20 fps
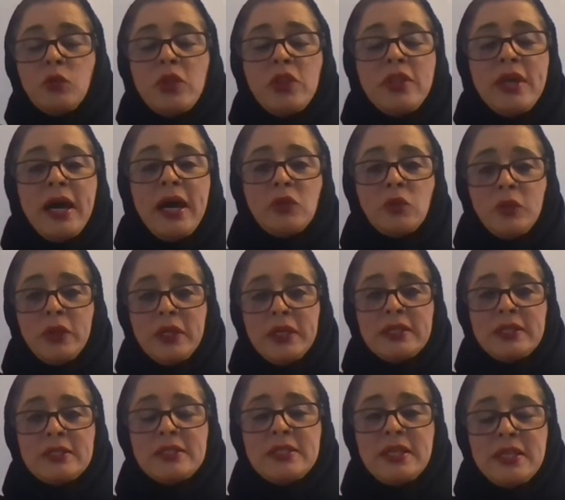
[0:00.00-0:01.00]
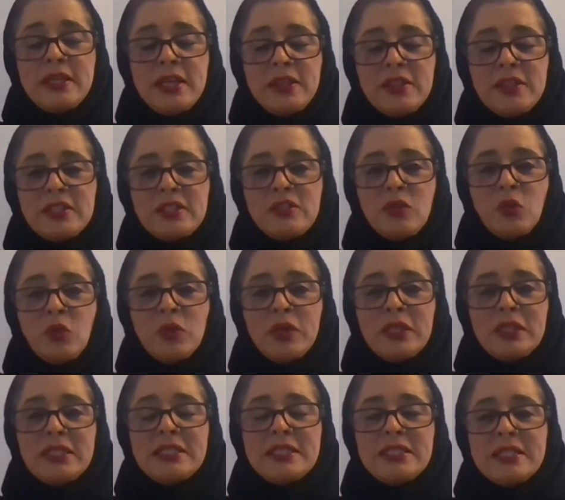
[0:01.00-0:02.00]
And with that, we can see that this
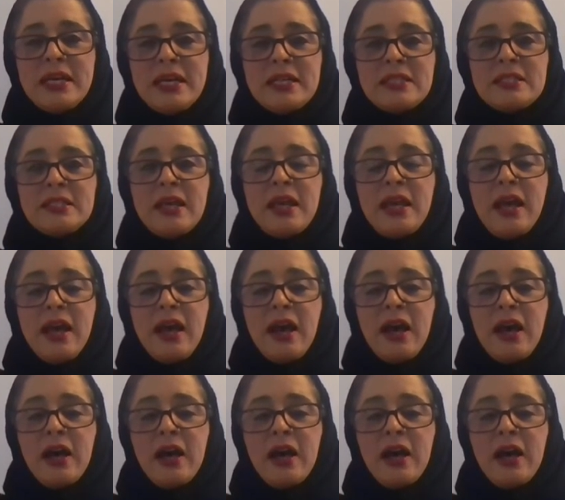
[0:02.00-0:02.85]
really says